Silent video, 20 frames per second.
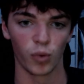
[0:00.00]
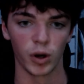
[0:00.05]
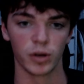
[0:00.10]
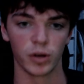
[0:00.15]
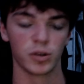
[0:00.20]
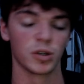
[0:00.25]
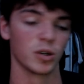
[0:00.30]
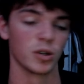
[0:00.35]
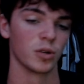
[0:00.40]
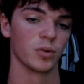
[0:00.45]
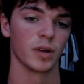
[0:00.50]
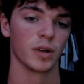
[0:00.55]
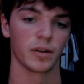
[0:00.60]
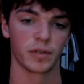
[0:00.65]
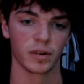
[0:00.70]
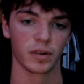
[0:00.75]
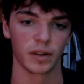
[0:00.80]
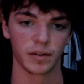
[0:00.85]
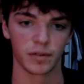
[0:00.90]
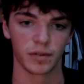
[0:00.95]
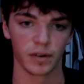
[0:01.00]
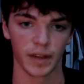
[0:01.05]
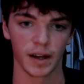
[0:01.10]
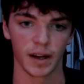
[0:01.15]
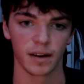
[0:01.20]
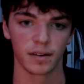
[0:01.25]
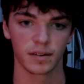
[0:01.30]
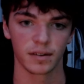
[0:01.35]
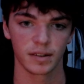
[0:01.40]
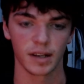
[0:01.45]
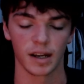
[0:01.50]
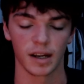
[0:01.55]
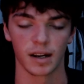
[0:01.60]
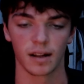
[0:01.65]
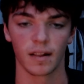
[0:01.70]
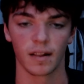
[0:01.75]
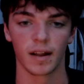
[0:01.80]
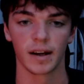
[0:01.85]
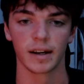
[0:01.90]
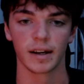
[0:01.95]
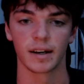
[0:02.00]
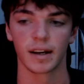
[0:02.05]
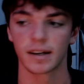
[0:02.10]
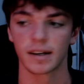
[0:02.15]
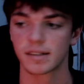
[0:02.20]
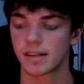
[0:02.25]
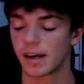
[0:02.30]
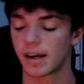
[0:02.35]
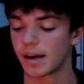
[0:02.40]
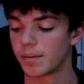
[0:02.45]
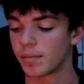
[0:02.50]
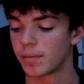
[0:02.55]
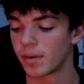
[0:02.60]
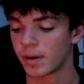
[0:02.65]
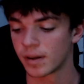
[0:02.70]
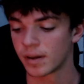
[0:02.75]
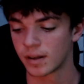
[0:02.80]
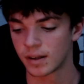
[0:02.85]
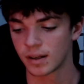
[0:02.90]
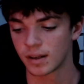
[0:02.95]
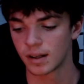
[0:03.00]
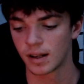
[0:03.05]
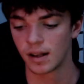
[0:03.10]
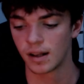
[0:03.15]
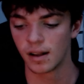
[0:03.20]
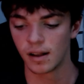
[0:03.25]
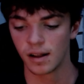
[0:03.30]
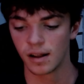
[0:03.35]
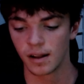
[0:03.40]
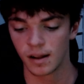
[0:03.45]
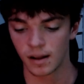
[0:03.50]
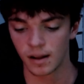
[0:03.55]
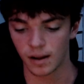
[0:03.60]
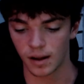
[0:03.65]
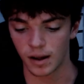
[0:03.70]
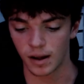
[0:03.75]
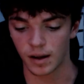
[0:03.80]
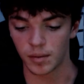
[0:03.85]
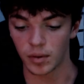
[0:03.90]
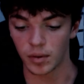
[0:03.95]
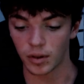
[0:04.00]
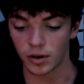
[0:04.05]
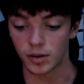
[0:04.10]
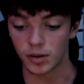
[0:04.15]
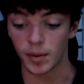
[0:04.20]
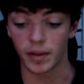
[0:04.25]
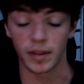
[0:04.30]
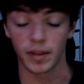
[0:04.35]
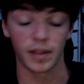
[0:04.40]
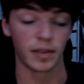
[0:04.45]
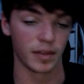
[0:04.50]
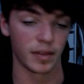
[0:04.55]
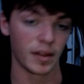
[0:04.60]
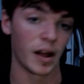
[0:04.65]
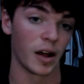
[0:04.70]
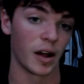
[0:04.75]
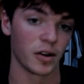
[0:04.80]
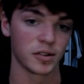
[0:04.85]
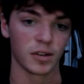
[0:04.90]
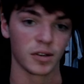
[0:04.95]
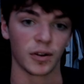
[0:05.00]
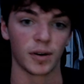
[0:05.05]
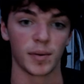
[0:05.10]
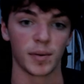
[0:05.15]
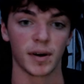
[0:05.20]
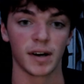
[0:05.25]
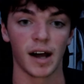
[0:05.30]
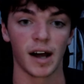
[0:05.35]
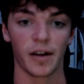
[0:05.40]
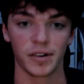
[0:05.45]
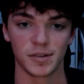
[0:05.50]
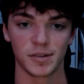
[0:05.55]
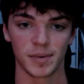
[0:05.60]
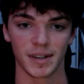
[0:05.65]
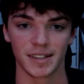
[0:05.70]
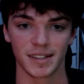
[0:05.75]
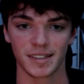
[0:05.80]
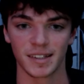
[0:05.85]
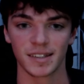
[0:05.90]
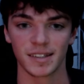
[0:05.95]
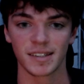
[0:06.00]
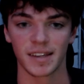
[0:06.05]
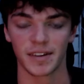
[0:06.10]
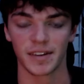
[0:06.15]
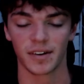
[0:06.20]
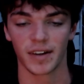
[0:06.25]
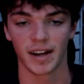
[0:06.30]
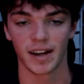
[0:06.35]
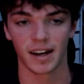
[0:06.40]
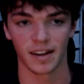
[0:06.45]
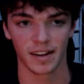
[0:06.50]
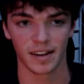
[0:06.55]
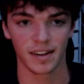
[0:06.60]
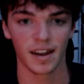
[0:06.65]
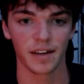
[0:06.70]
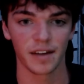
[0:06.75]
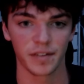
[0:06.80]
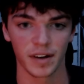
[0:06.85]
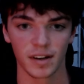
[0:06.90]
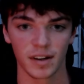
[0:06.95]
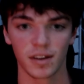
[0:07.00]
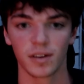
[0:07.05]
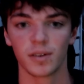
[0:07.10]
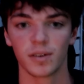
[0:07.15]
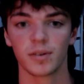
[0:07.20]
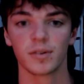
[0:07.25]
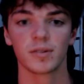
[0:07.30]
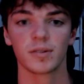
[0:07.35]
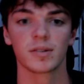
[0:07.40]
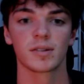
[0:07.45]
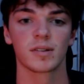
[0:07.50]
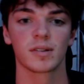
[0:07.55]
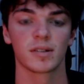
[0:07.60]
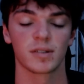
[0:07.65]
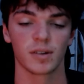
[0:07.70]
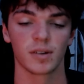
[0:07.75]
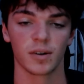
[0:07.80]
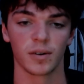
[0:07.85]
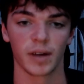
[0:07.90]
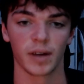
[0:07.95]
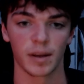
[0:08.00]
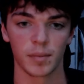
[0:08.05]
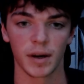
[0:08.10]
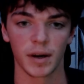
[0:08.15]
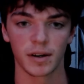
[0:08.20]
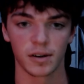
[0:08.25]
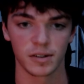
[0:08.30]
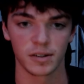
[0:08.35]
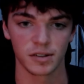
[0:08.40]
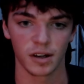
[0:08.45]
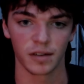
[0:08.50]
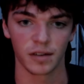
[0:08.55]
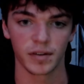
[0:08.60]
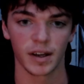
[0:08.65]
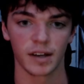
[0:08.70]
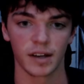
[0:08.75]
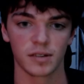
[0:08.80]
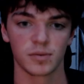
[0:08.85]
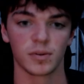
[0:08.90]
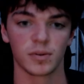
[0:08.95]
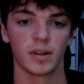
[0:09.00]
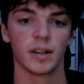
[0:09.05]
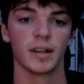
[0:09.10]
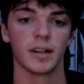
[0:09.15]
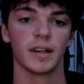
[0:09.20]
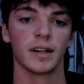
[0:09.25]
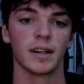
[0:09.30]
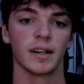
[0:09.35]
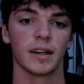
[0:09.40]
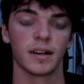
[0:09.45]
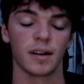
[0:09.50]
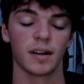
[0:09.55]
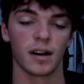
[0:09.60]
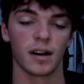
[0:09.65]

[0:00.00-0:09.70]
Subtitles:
should do differently for that kind of client next time. I also learned about knowledge bases, and they're like kind of like the FAQ. Microsoft has one,